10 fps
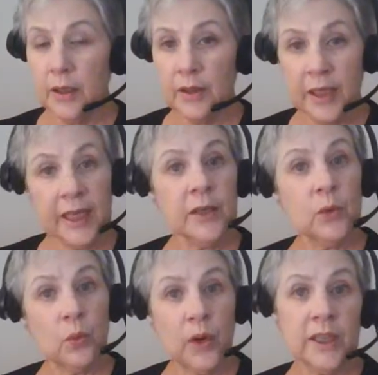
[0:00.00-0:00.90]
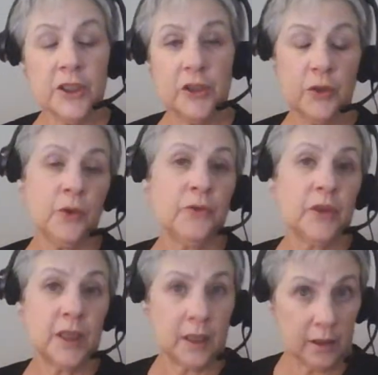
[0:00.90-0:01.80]
then once you've
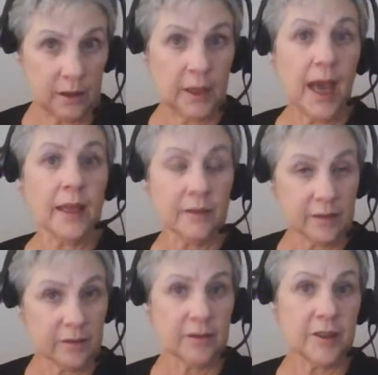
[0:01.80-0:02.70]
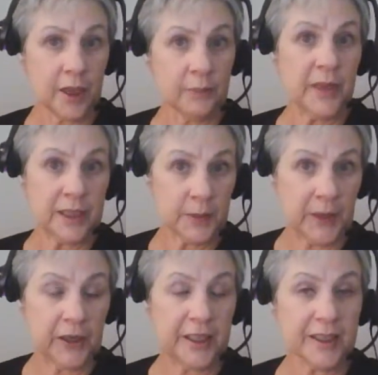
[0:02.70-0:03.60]
got some
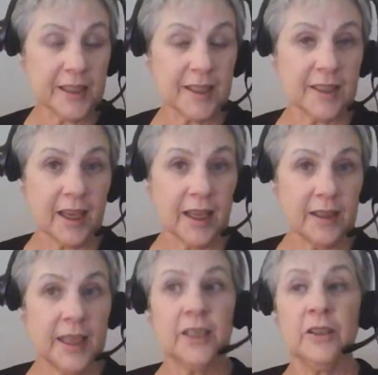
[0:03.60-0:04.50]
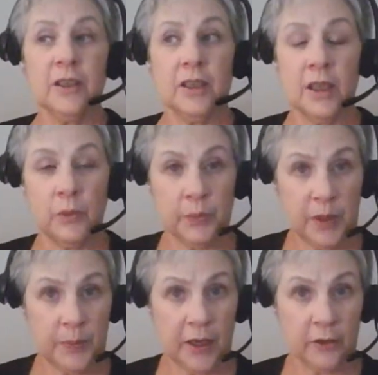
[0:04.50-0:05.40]
experience, then it would
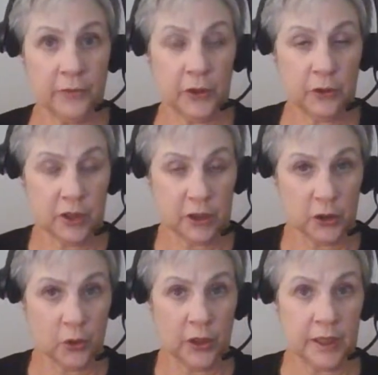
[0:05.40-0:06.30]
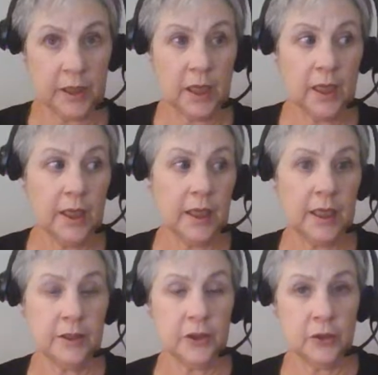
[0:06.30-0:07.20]
be better for you to join
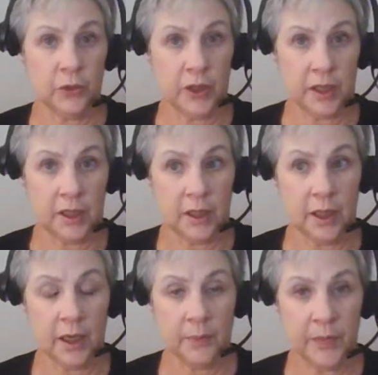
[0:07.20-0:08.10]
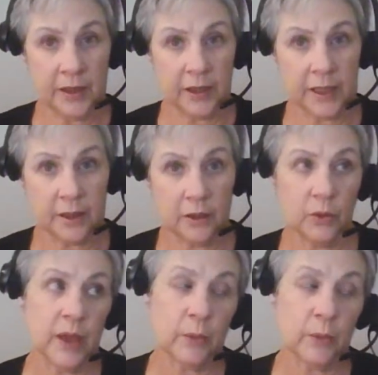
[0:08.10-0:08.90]
into the monthly. Or